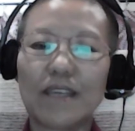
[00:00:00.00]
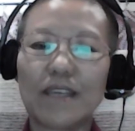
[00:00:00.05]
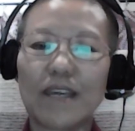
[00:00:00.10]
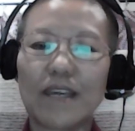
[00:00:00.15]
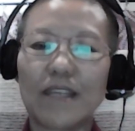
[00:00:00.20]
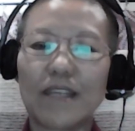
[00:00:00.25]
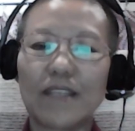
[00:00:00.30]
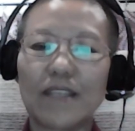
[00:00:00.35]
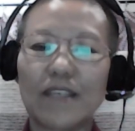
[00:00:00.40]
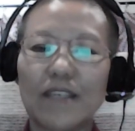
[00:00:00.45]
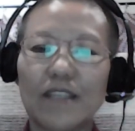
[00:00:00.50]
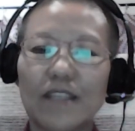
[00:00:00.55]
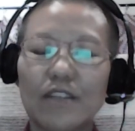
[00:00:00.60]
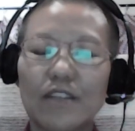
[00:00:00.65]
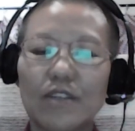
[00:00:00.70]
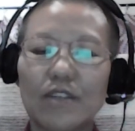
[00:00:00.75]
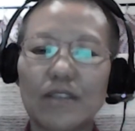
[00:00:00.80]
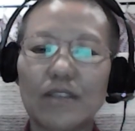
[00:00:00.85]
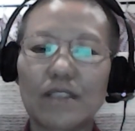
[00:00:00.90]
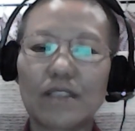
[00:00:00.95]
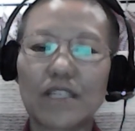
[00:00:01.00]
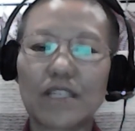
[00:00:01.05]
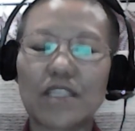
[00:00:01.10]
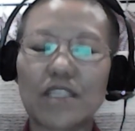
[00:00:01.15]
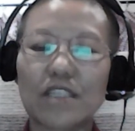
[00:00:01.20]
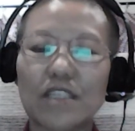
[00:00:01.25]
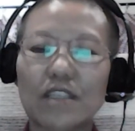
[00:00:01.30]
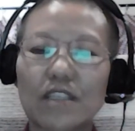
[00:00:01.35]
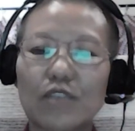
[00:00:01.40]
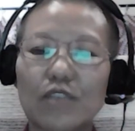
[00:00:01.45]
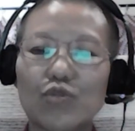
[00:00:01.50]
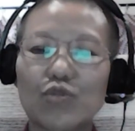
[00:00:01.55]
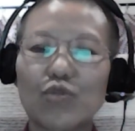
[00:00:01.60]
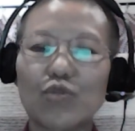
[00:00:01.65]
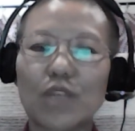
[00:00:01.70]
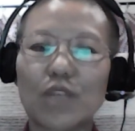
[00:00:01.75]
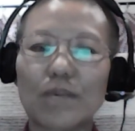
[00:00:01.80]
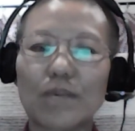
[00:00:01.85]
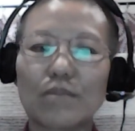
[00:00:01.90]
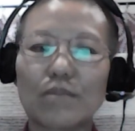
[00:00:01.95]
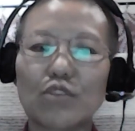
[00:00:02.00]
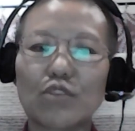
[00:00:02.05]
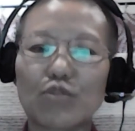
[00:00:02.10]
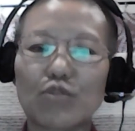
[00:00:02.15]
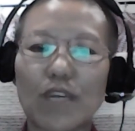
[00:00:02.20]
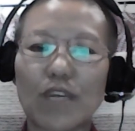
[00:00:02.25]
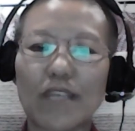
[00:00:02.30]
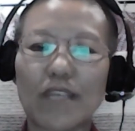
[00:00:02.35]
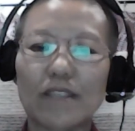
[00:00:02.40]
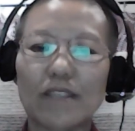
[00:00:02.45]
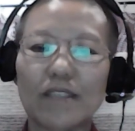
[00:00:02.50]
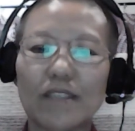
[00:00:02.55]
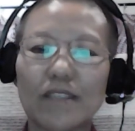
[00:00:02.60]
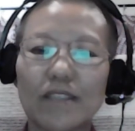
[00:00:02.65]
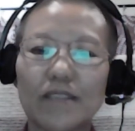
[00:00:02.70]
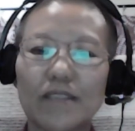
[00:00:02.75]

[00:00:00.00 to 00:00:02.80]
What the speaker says: and then touching the 2 thumbs together,